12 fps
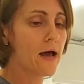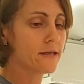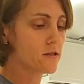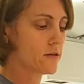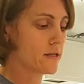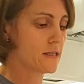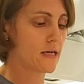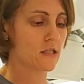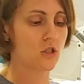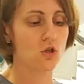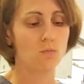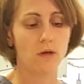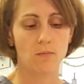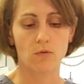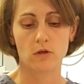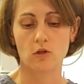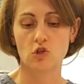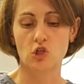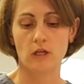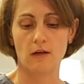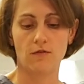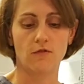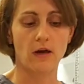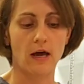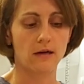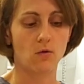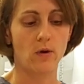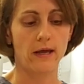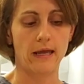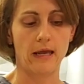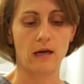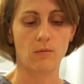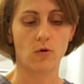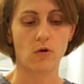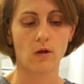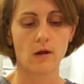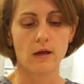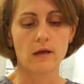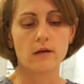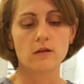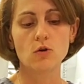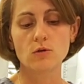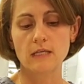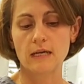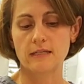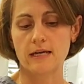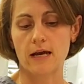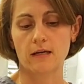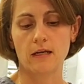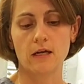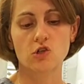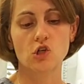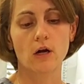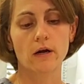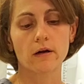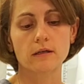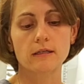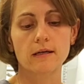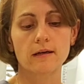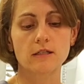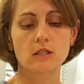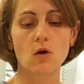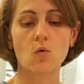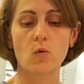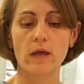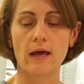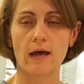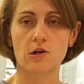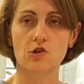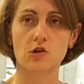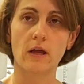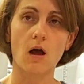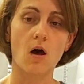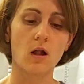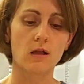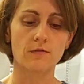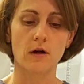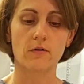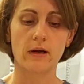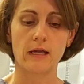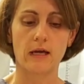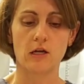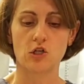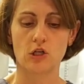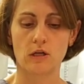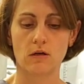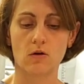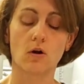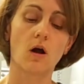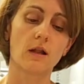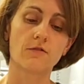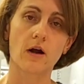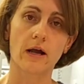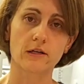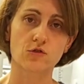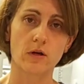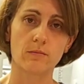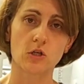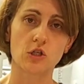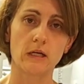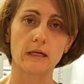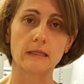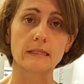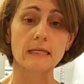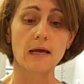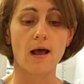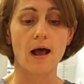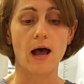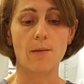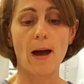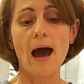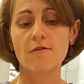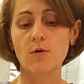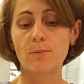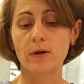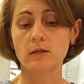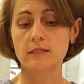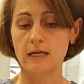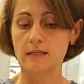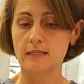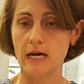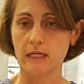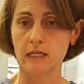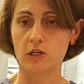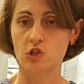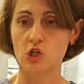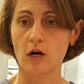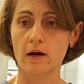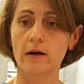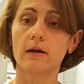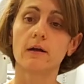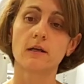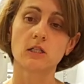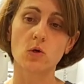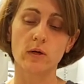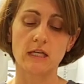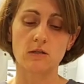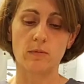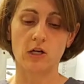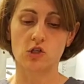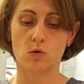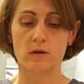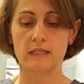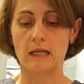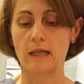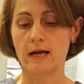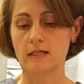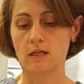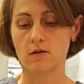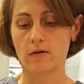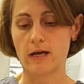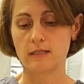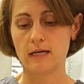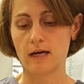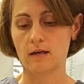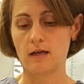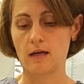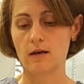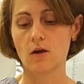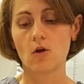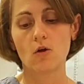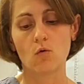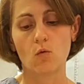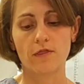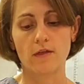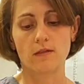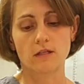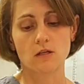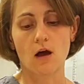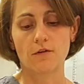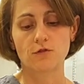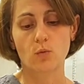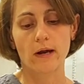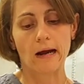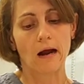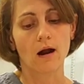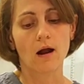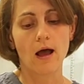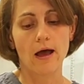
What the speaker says: So that takes 2 people usually if you've got an awake animal. Using a technique chart. So we actually, all of our radiation or all of our x-ray machines have a built-in technique chart. So we need to make sure we're selecting the right technique within the software,